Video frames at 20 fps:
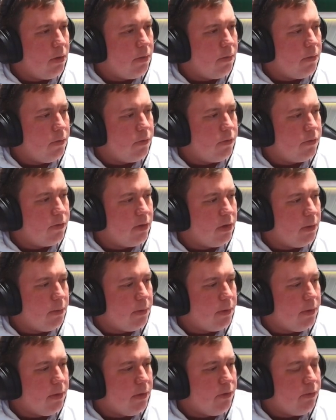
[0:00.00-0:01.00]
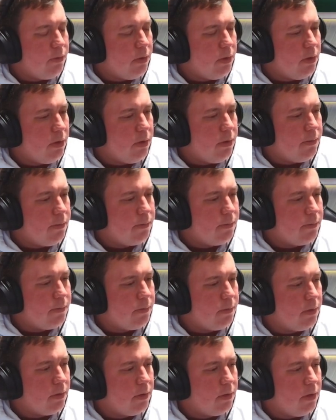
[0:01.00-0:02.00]
Start with this one.
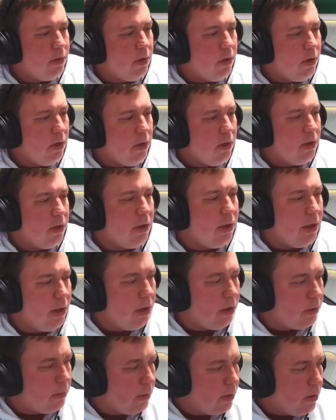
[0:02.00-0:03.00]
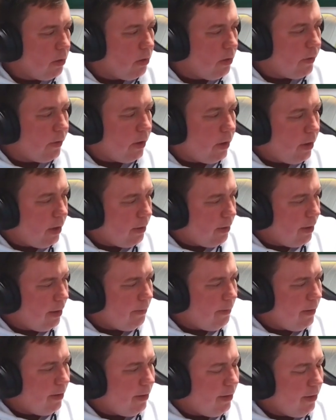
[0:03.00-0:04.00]
Yeah, look, we've got another island. How
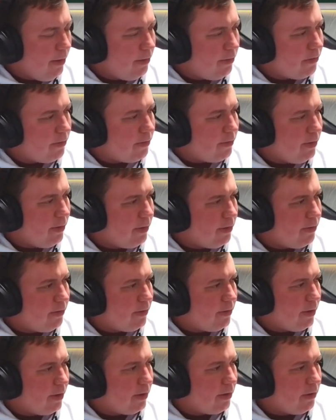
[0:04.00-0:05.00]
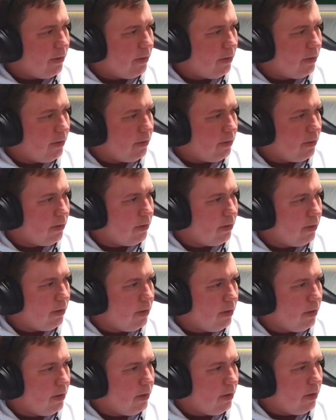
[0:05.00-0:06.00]
many islands are in this deck?
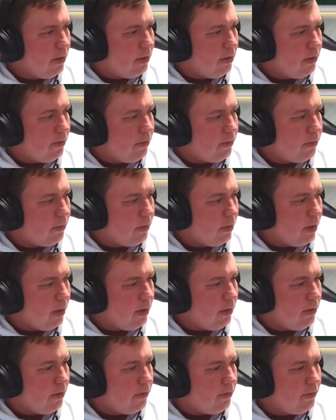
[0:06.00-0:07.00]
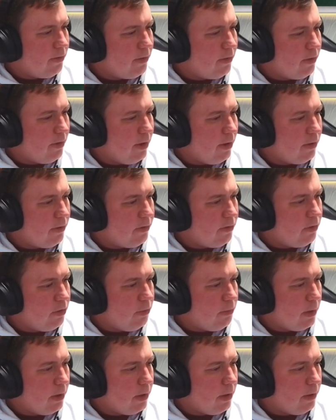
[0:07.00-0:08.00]
3. It's too
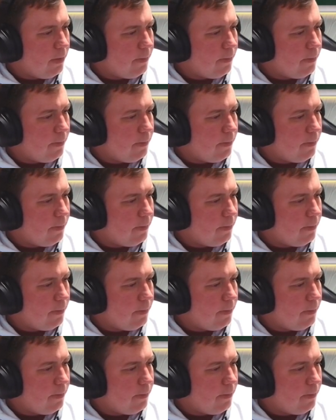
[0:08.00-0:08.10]
many.